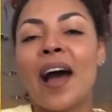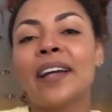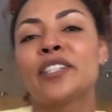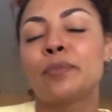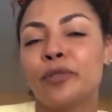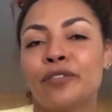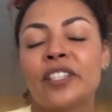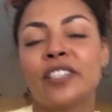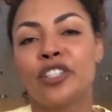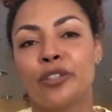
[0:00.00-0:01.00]
I just moved
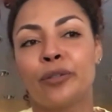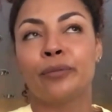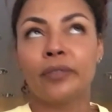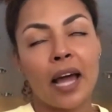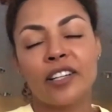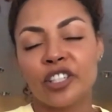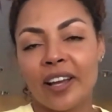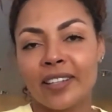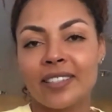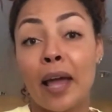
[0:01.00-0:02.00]
in June.
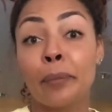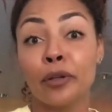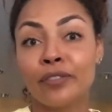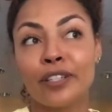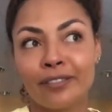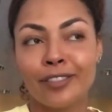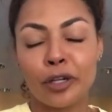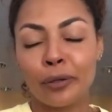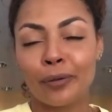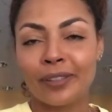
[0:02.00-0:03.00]
I moved in
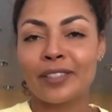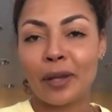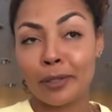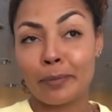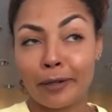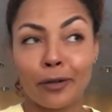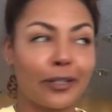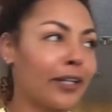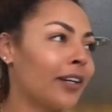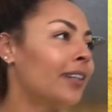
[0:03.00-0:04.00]
June. It's almost been a whole
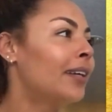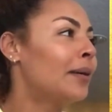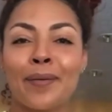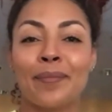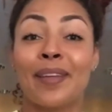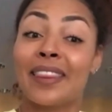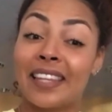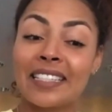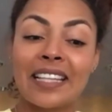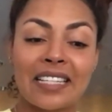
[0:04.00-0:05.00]
year.
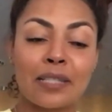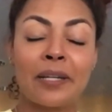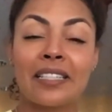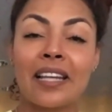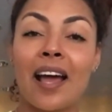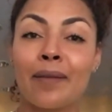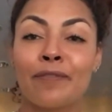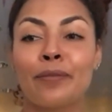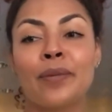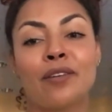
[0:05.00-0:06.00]
This has been time
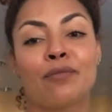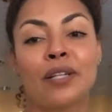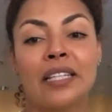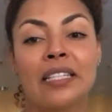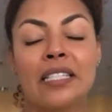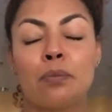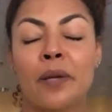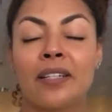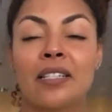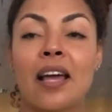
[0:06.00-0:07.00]
for me to really
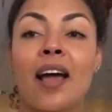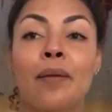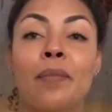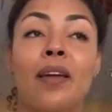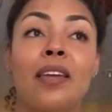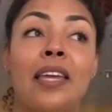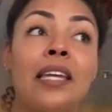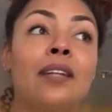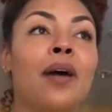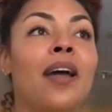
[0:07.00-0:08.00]
spend time
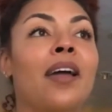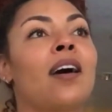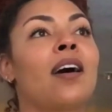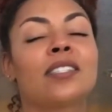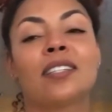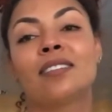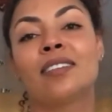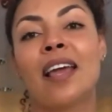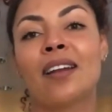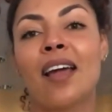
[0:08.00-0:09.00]
in my house and
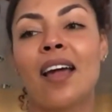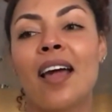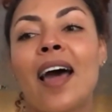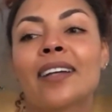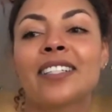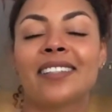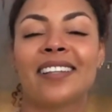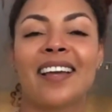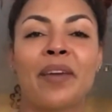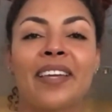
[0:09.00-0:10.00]
actually
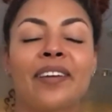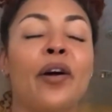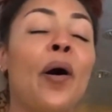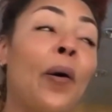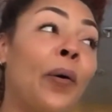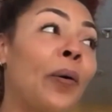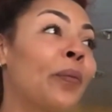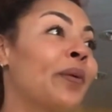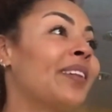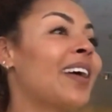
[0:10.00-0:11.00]
like make it a home
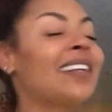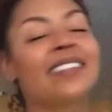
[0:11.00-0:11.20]
and like